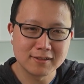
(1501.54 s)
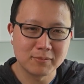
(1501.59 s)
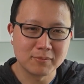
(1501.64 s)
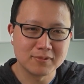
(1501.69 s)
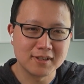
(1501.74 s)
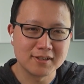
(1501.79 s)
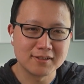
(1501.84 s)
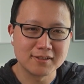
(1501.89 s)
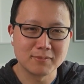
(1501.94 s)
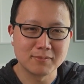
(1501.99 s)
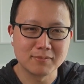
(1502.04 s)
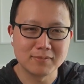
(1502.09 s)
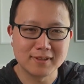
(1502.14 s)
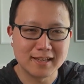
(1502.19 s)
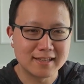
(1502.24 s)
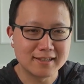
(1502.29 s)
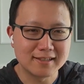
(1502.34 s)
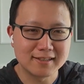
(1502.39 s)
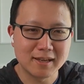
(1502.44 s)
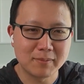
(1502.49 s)
system
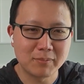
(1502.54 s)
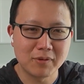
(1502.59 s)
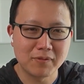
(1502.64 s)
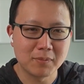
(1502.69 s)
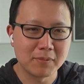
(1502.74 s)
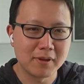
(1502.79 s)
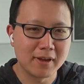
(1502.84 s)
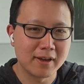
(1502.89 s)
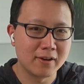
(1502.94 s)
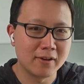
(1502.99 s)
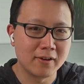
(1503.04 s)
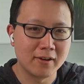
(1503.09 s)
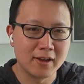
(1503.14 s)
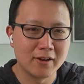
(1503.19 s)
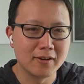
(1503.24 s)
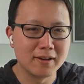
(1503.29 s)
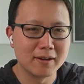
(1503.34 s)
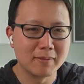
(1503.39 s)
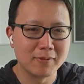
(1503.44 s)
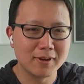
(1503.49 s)
that's separate from the
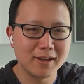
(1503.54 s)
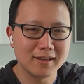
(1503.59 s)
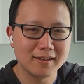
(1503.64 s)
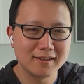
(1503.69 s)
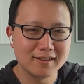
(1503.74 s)
LLM, right?